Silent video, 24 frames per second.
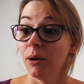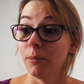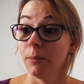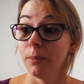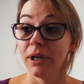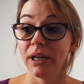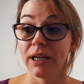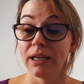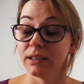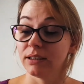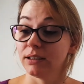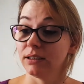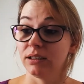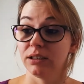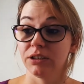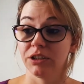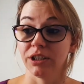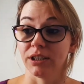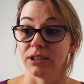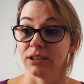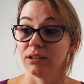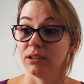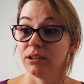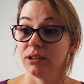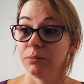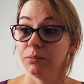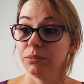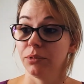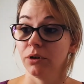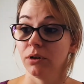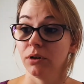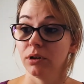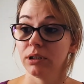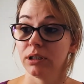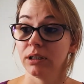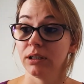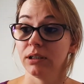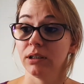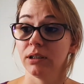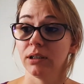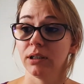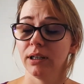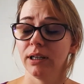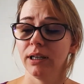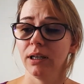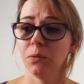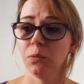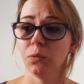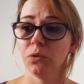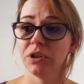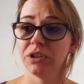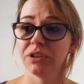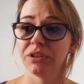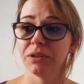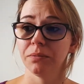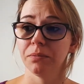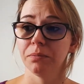because it's just not important. It was